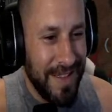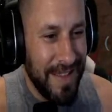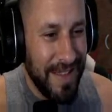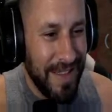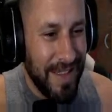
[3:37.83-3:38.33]
He
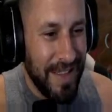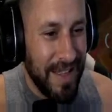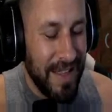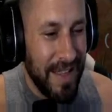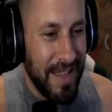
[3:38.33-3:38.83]
will.
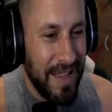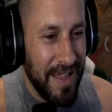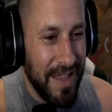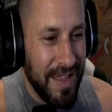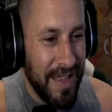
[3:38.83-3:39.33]

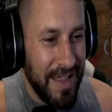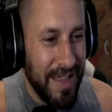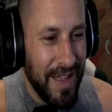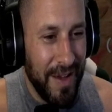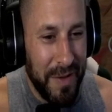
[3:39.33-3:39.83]

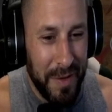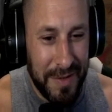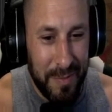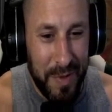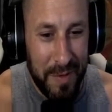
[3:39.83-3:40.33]
Oh, he wants to
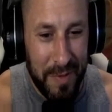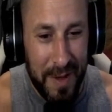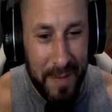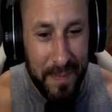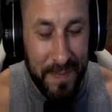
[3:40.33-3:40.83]
pick me
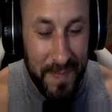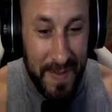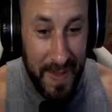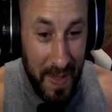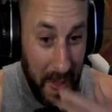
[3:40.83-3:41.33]
up.
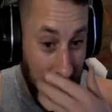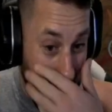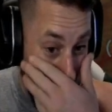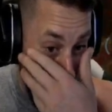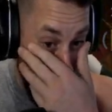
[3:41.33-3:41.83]
Yeah,
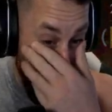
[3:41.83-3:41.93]
don't wiggle.